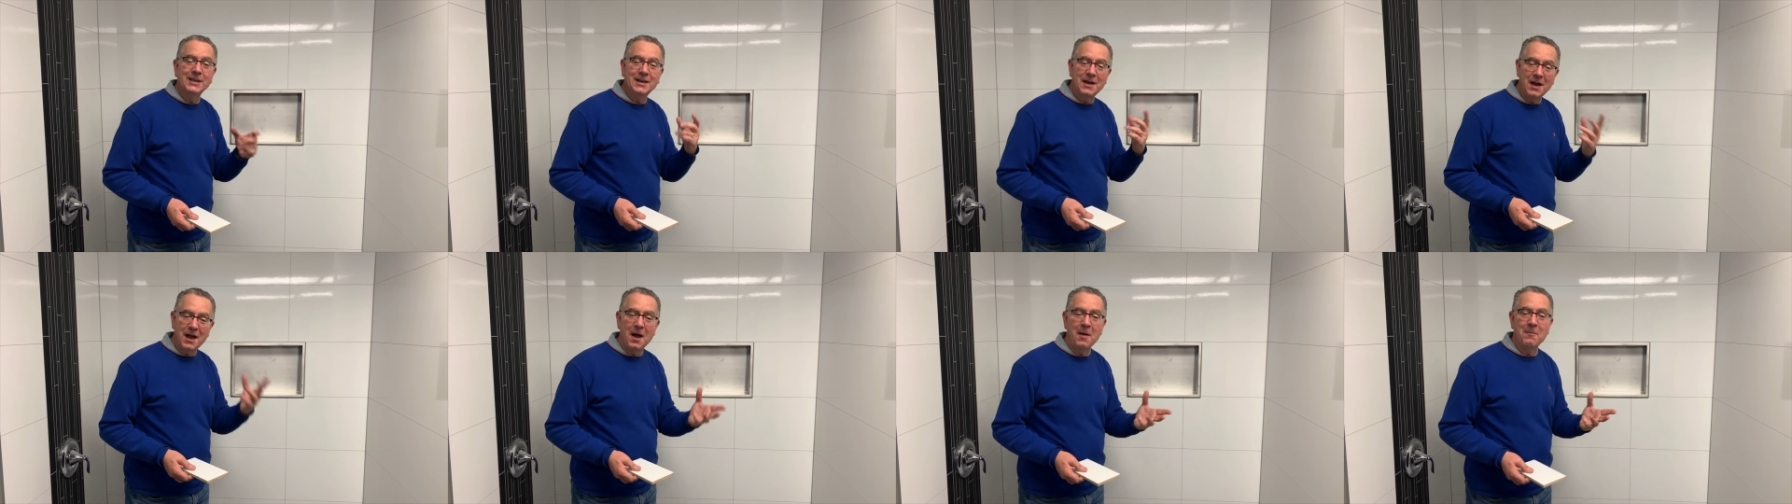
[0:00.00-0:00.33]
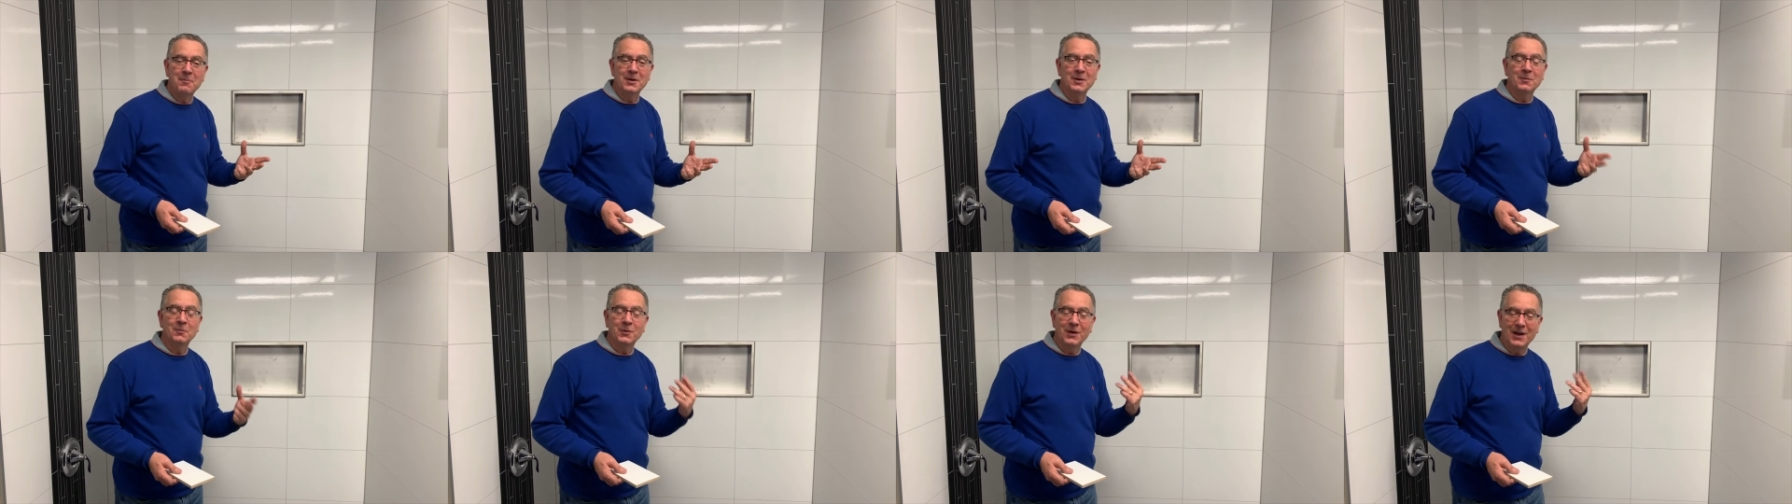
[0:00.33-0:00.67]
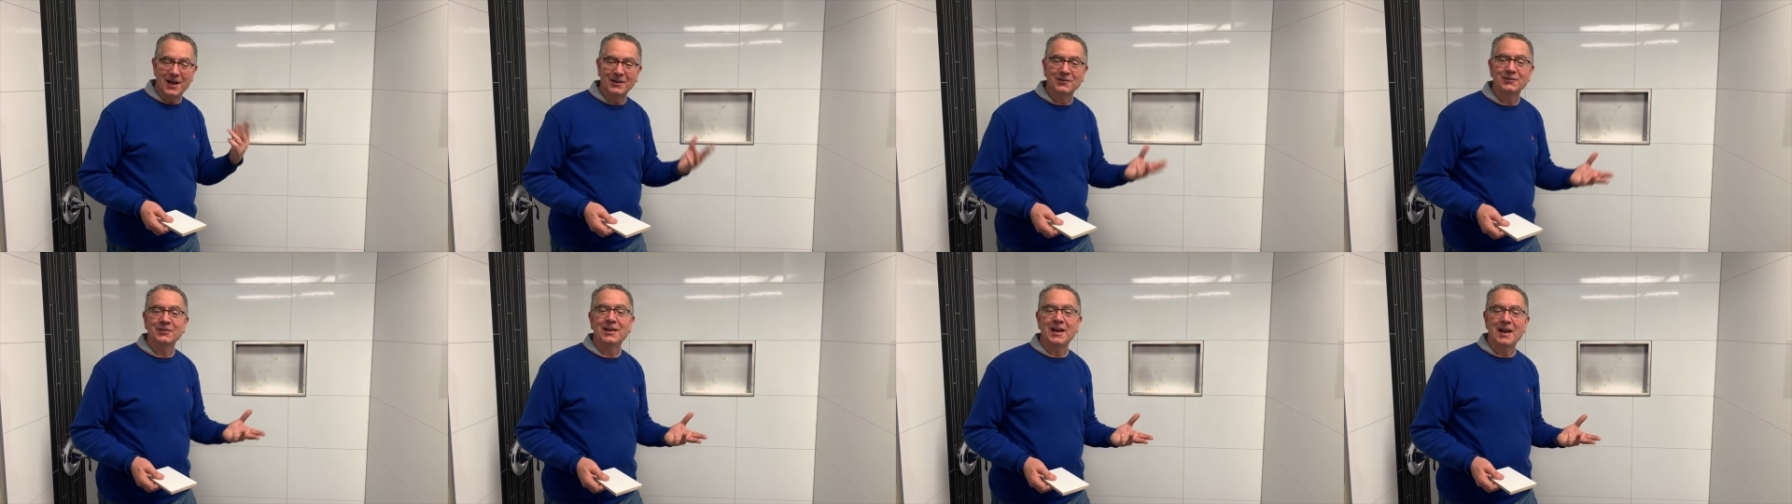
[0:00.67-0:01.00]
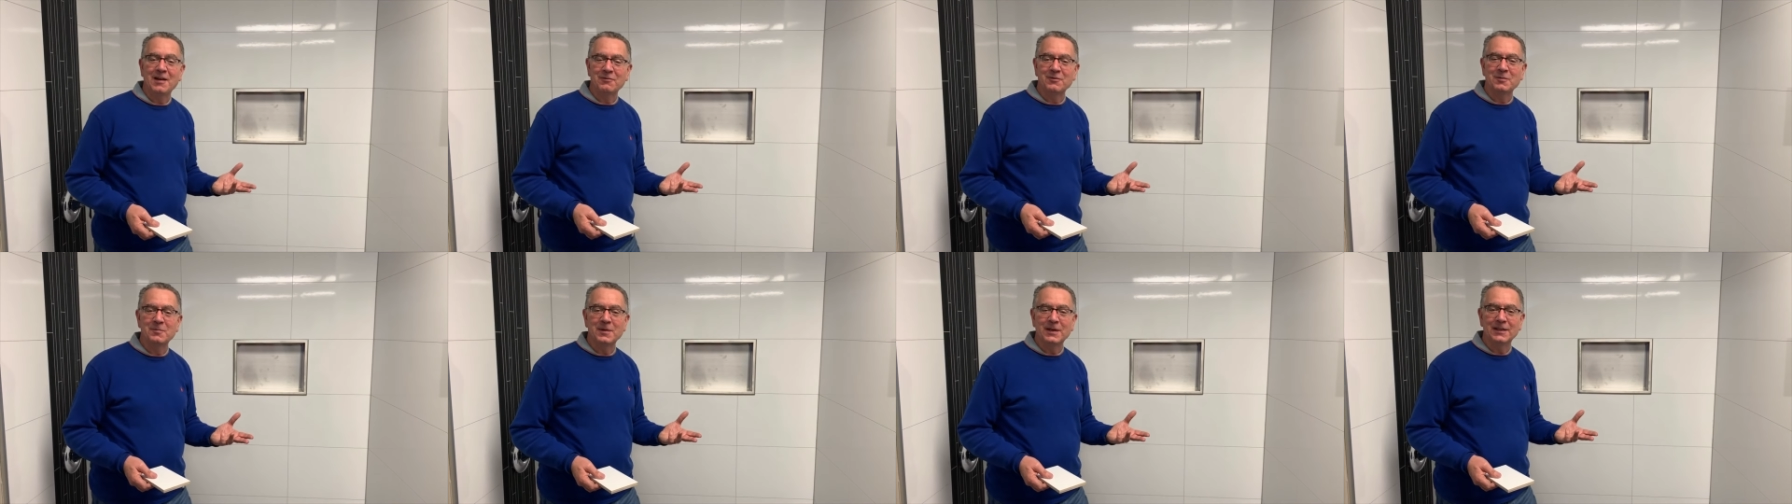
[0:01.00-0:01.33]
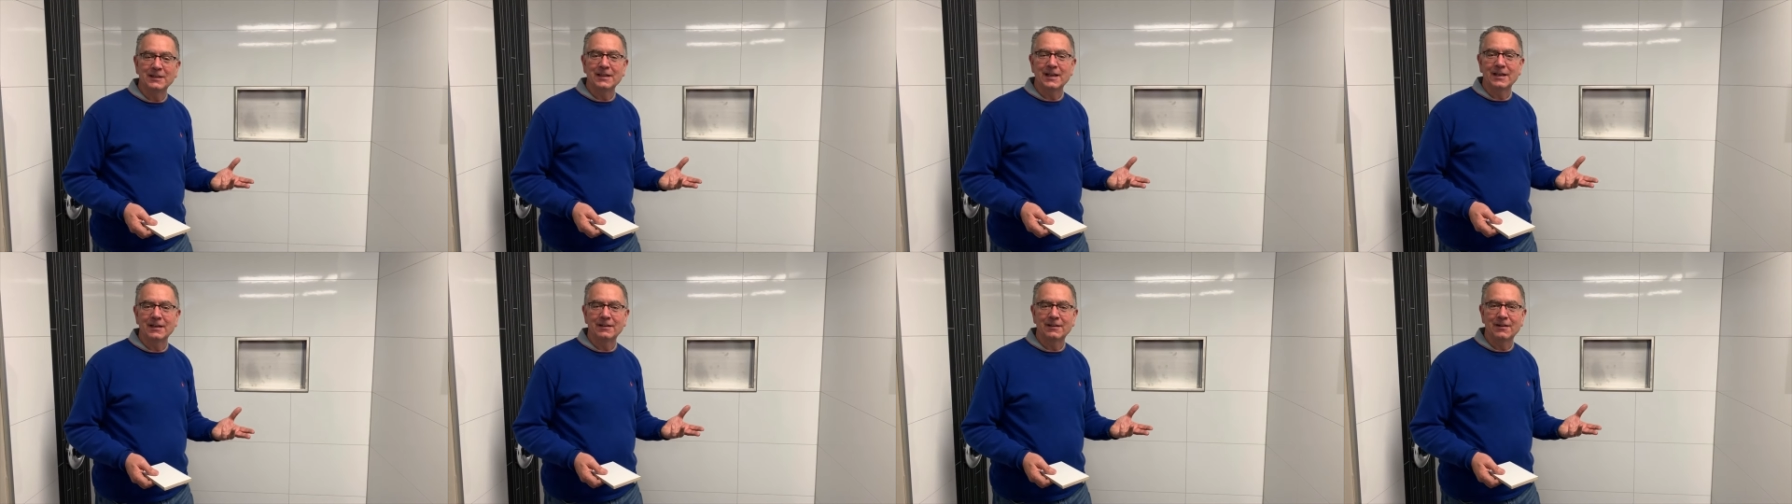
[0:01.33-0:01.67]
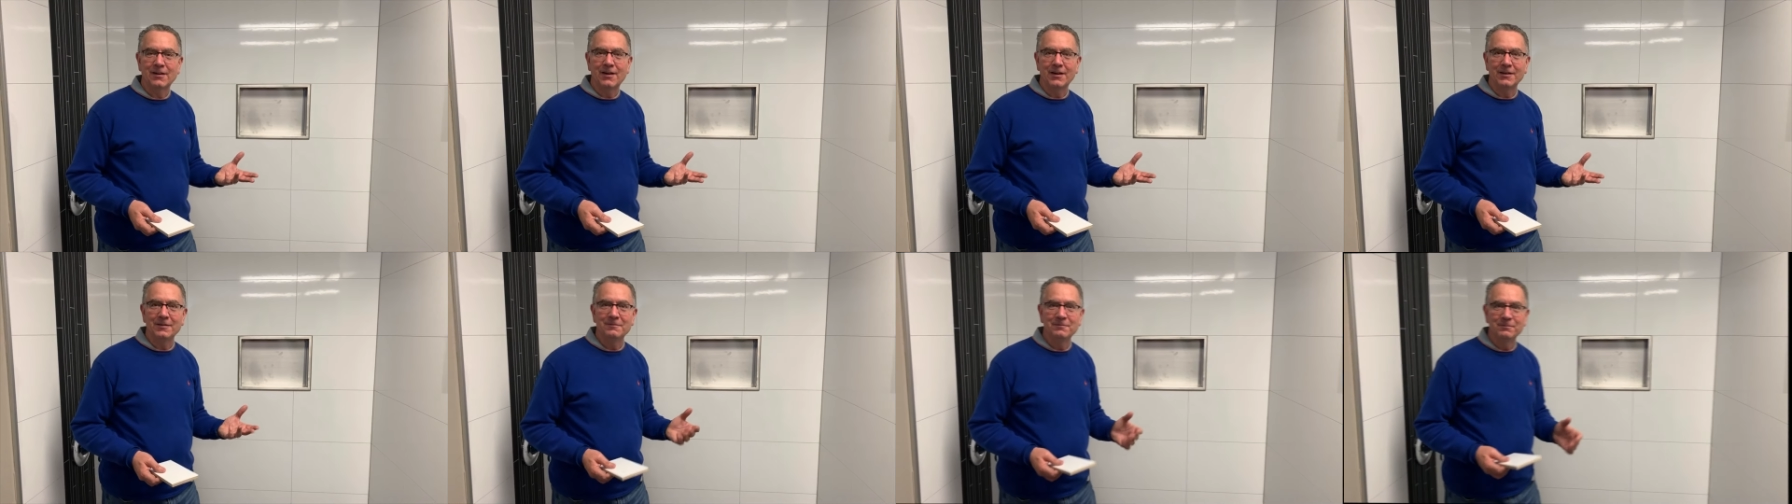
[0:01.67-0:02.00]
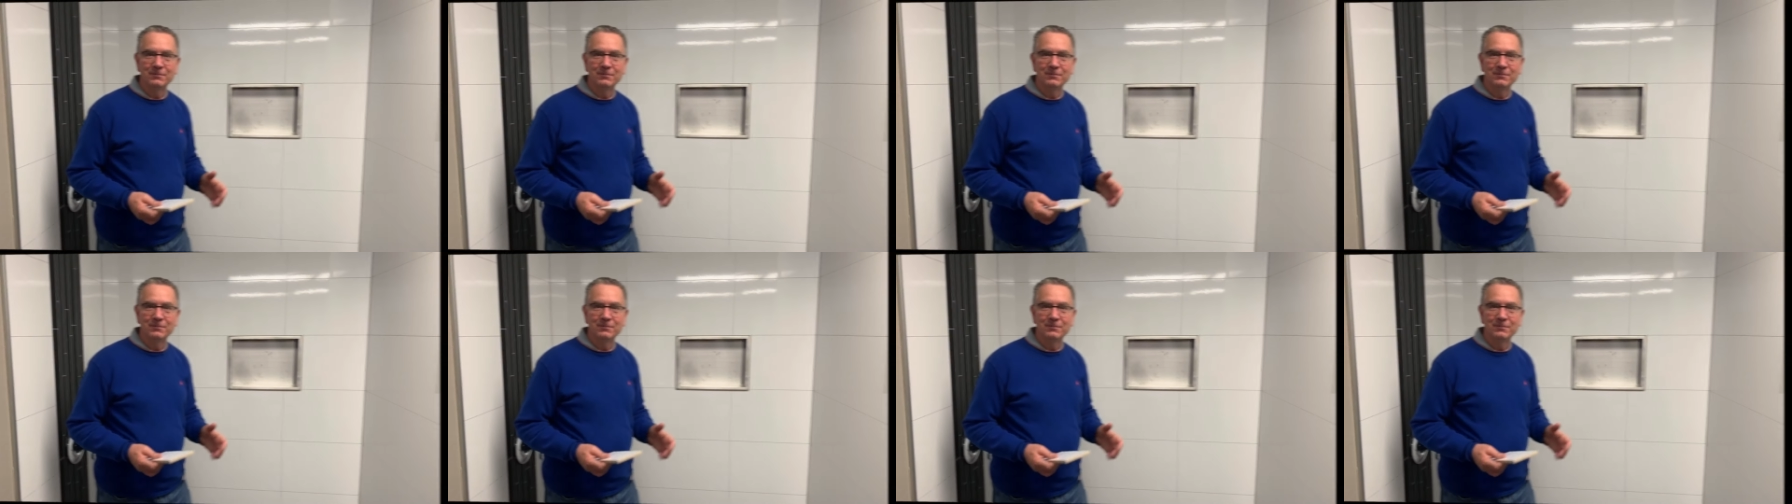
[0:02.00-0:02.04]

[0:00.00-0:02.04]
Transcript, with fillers: competent would actually have to make that cut.